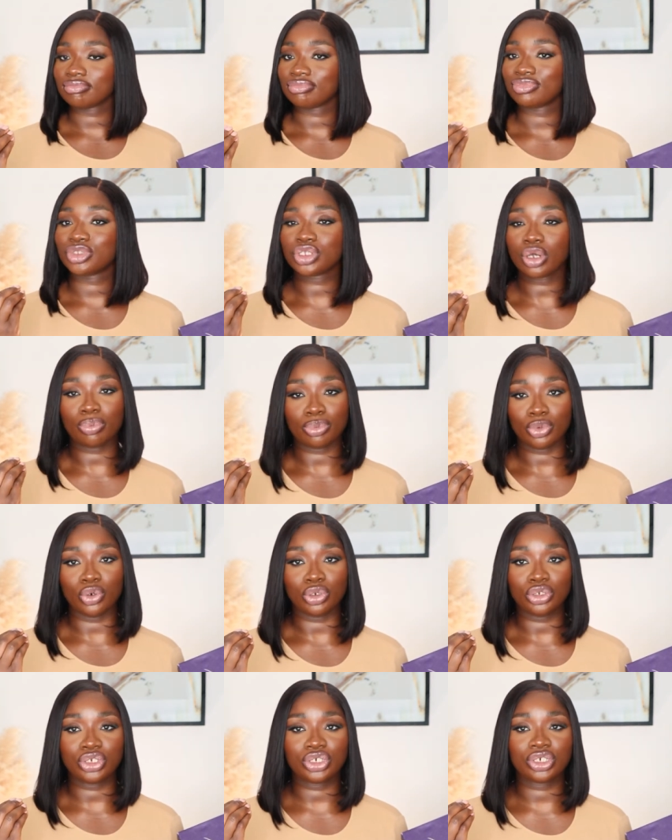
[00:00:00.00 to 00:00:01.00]
top
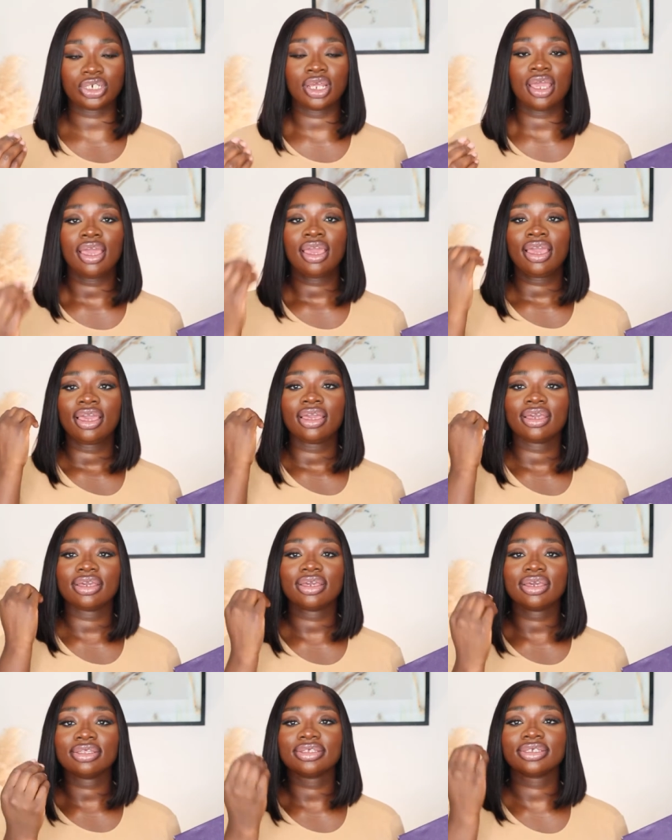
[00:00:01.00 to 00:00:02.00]
notch
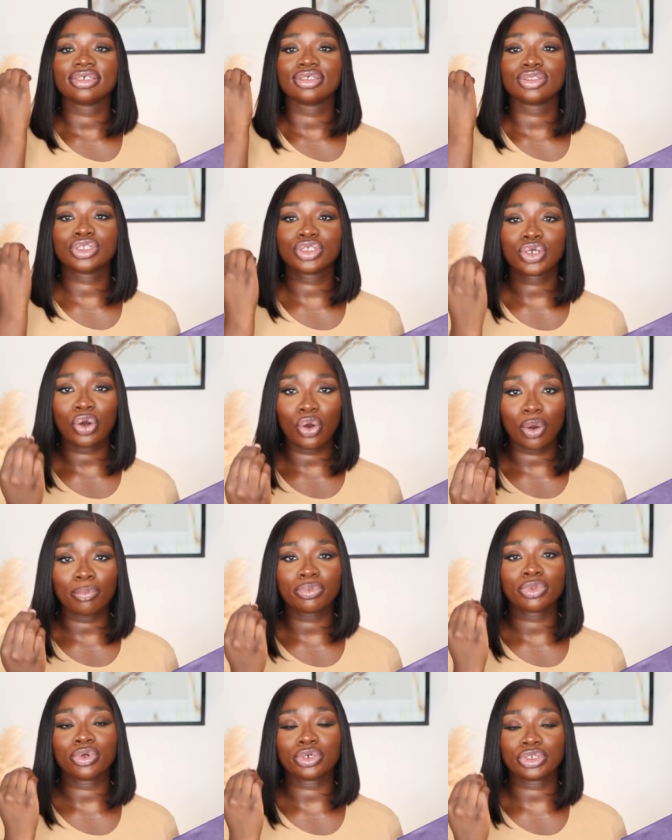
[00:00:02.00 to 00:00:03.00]
it's
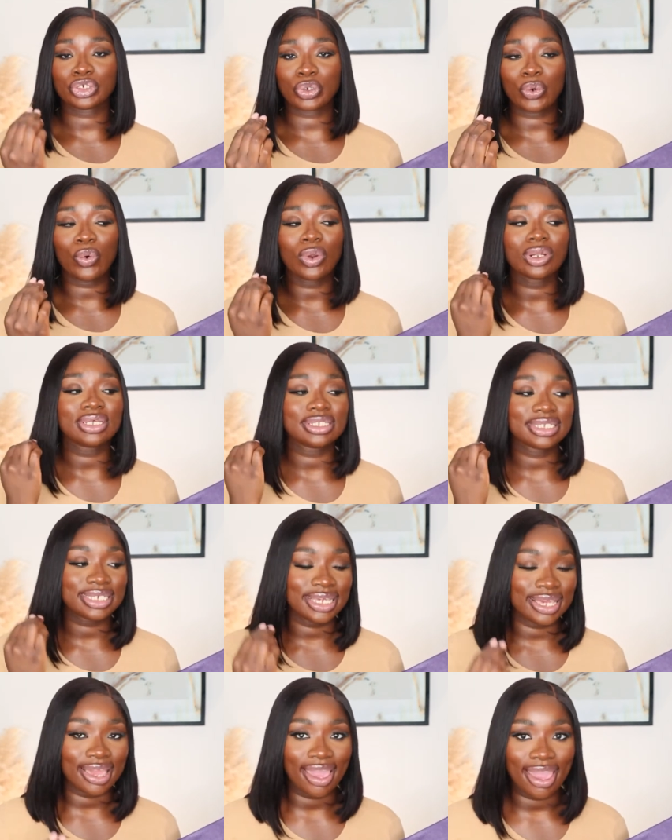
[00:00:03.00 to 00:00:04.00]
top notch
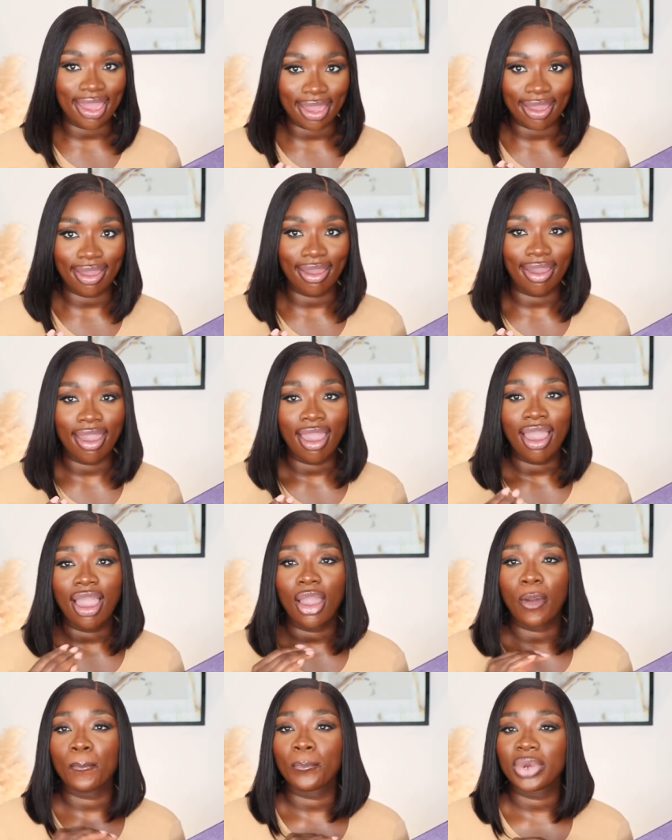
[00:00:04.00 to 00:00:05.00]
quality hair
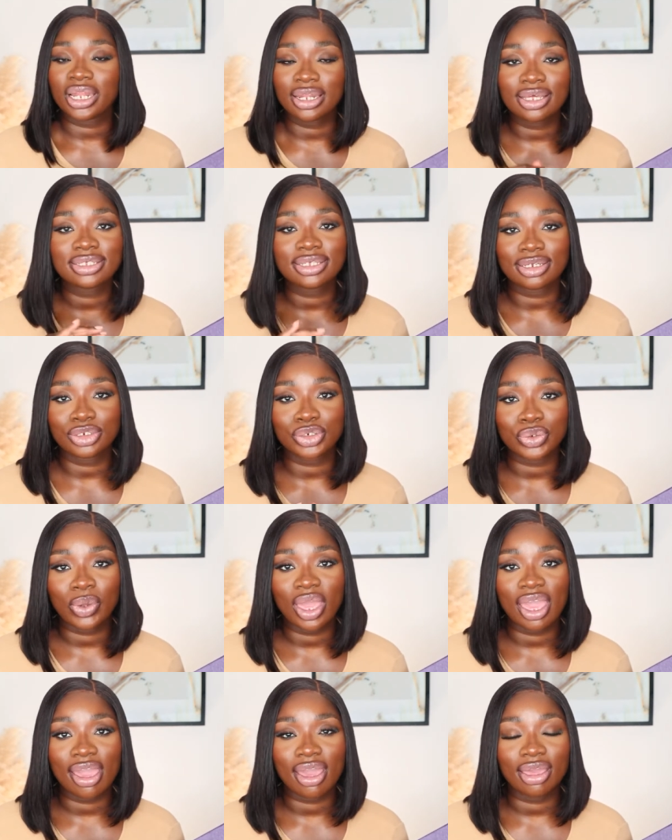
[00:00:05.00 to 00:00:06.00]
and when they send you
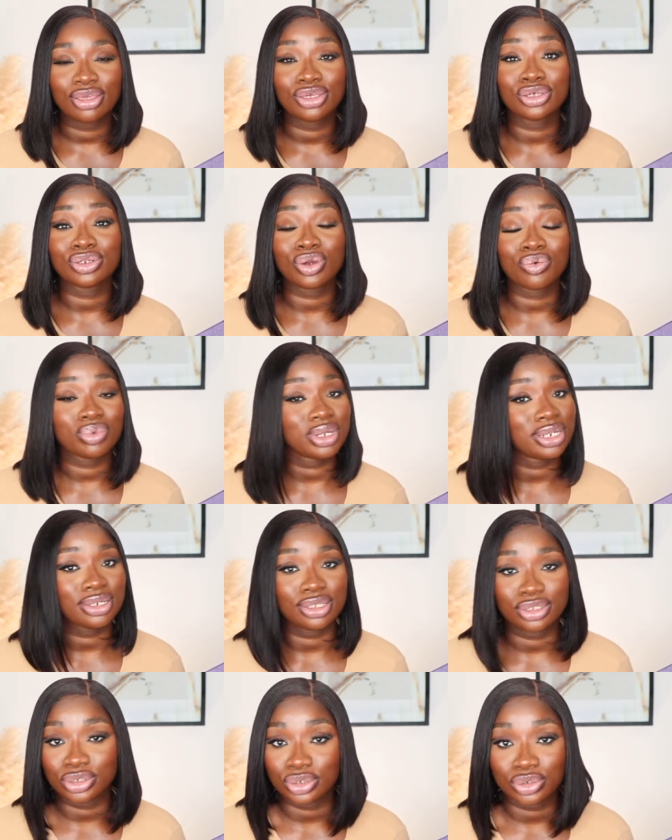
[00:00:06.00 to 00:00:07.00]
hair you don't really
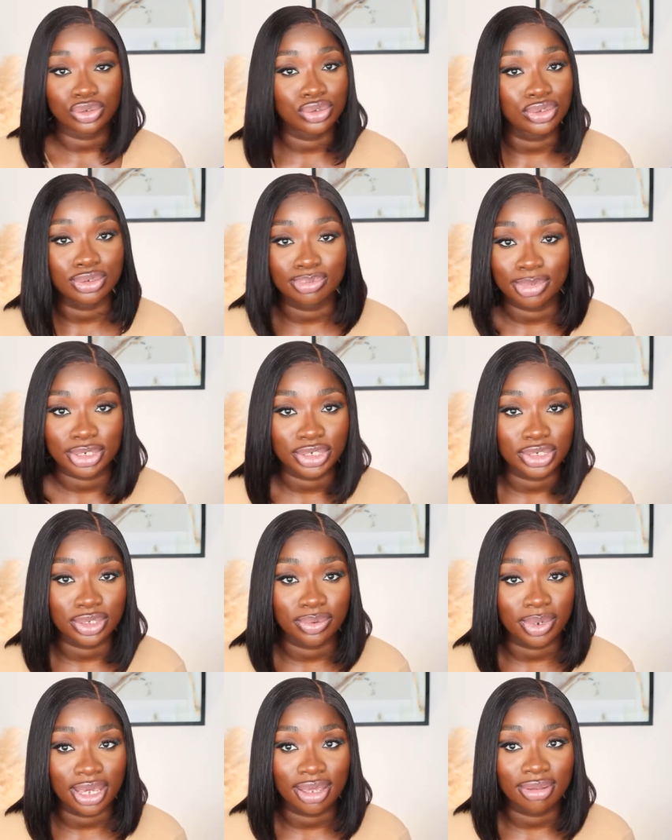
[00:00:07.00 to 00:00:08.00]
need to do too much to
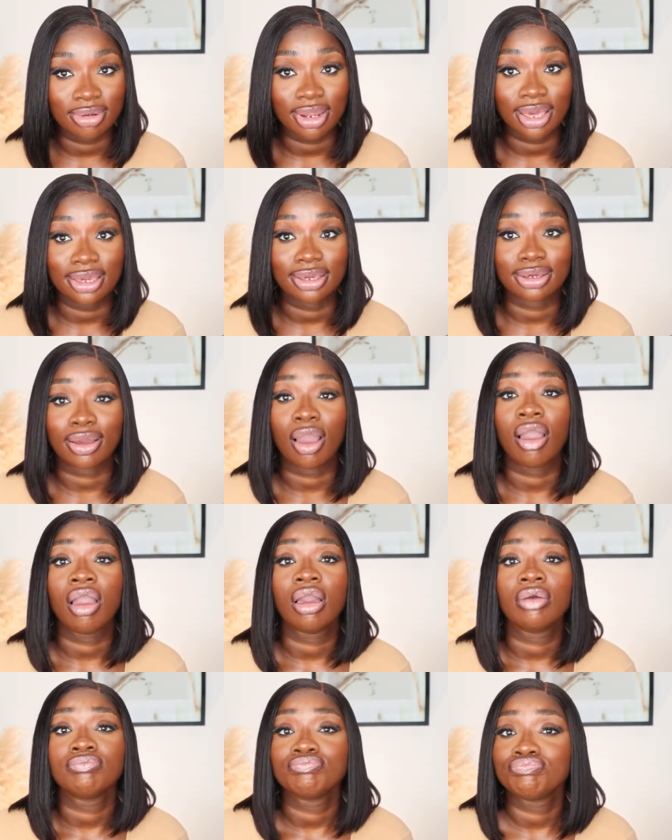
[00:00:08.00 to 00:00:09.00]
it like
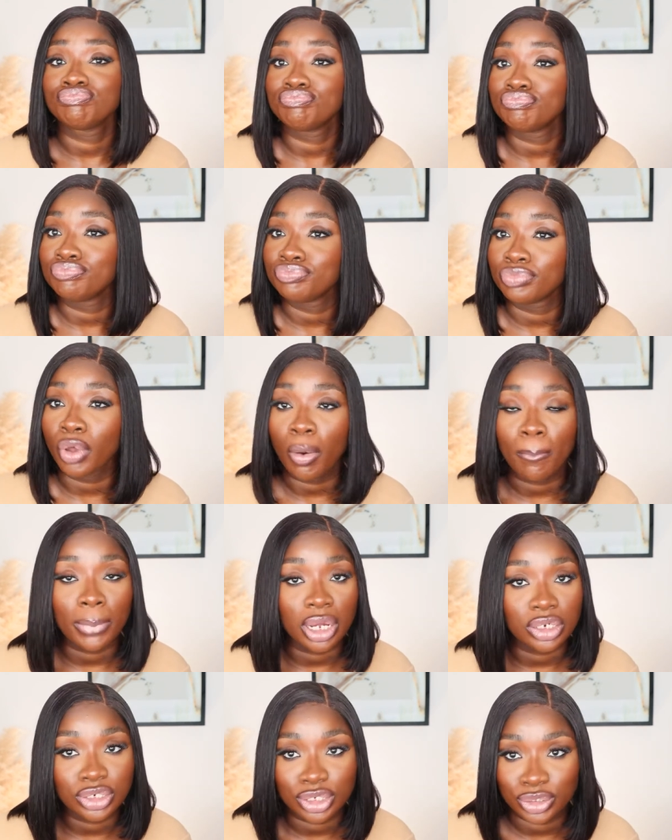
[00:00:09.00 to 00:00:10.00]
not
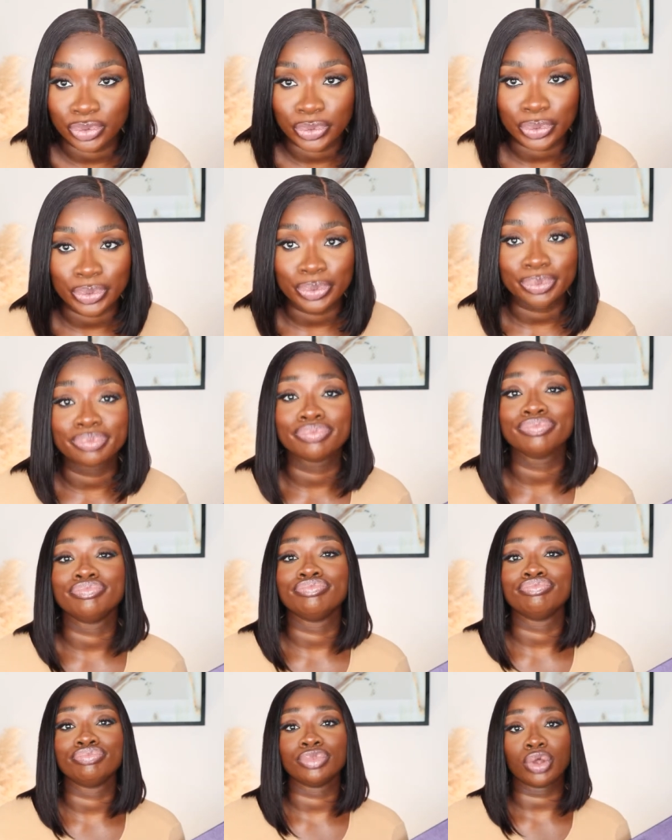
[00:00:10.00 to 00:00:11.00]
much at all
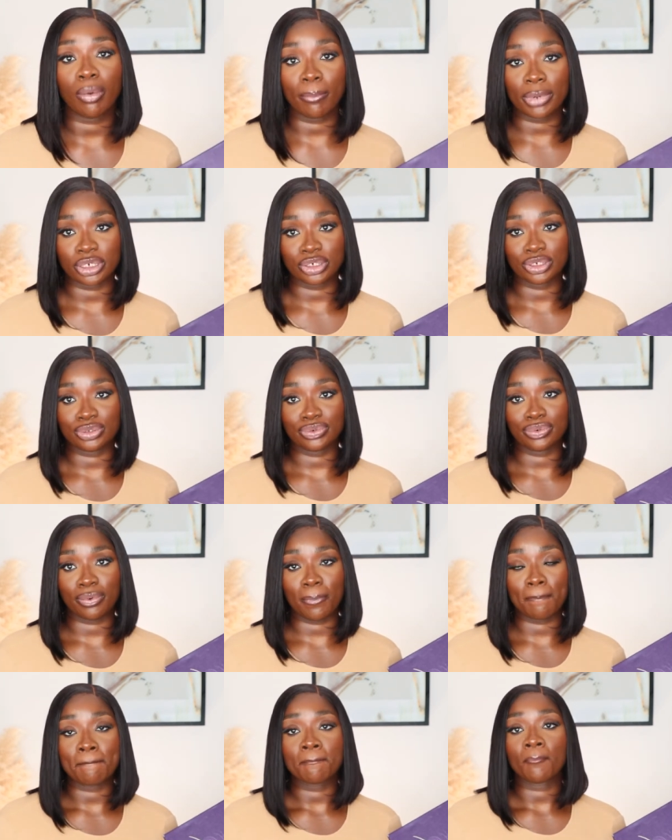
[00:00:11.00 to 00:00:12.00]
not much at
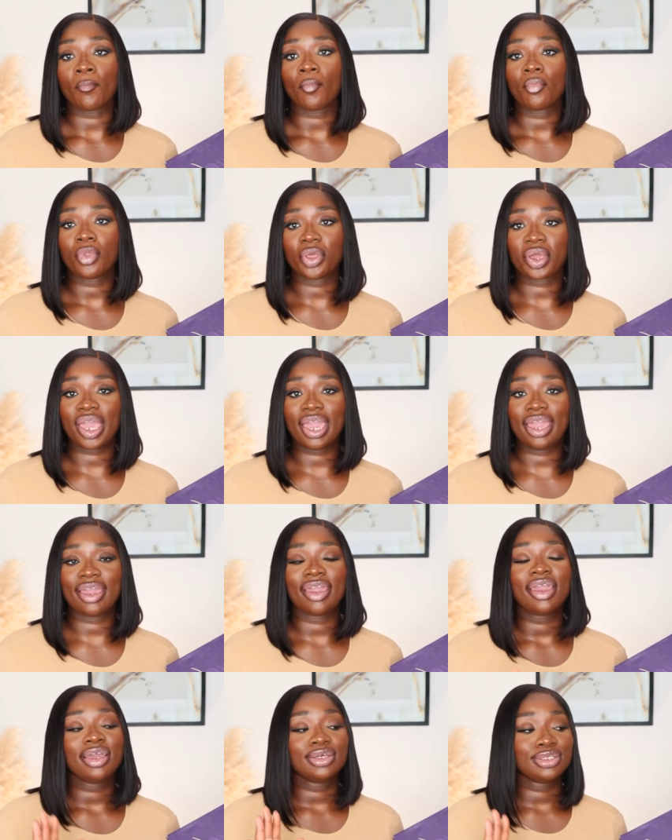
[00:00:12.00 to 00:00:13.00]
all okay
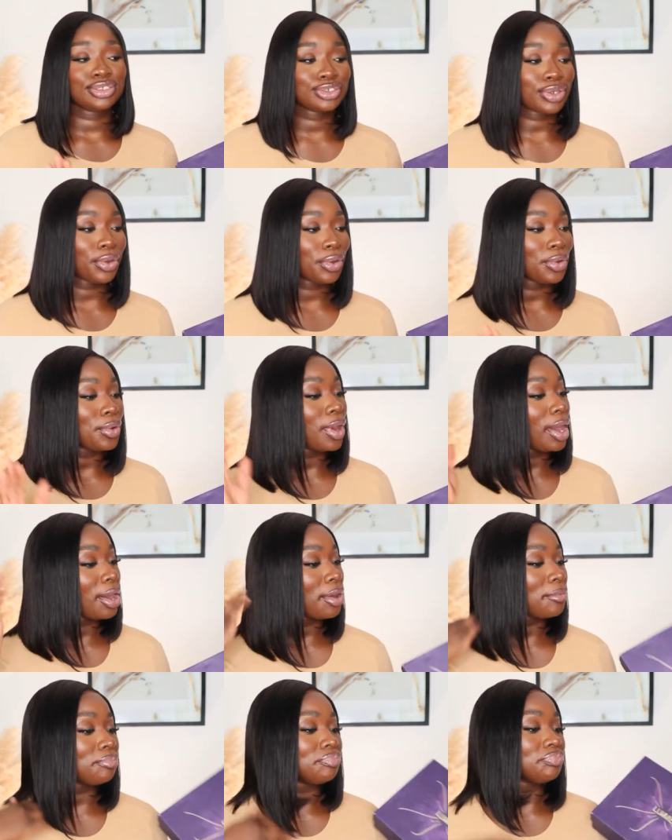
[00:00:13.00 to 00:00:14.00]
so
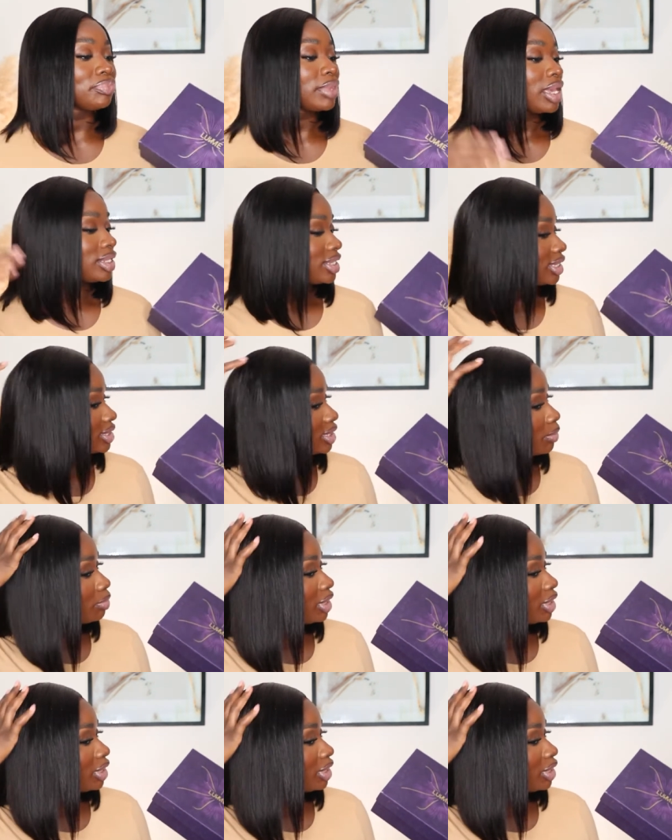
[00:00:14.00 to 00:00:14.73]
um they sent